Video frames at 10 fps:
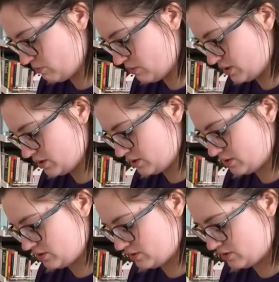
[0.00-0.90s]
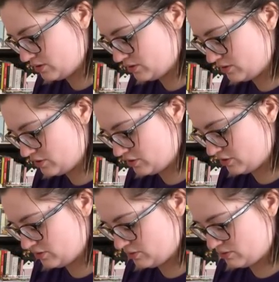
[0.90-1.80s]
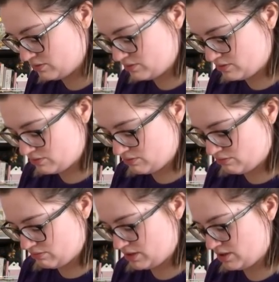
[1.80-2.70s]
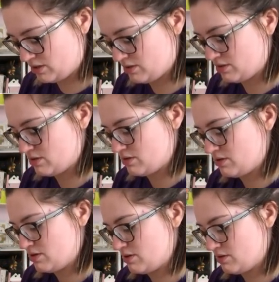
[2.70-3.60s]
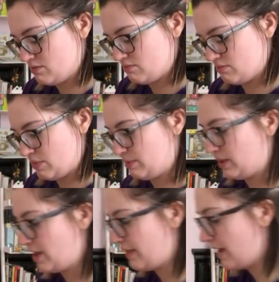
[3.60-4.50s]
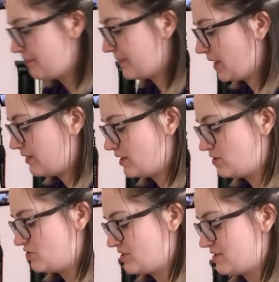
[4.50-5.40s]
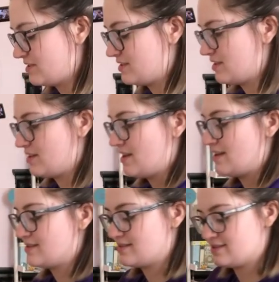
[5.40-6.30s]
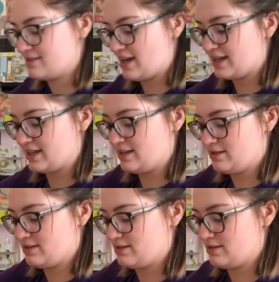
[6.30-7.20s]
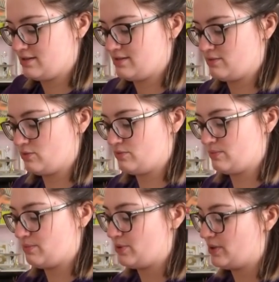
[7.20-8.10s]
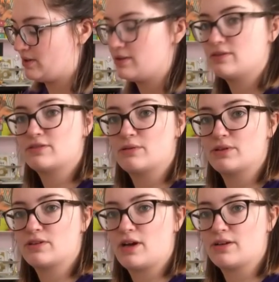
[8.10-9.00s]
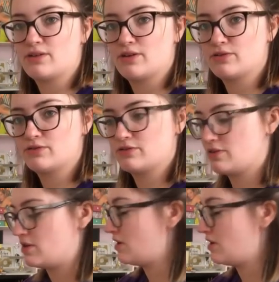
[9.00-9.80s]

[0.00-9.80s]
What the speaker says: 1, 2, 3. Maybe like that. And then you just stack it or put it so it kind of goes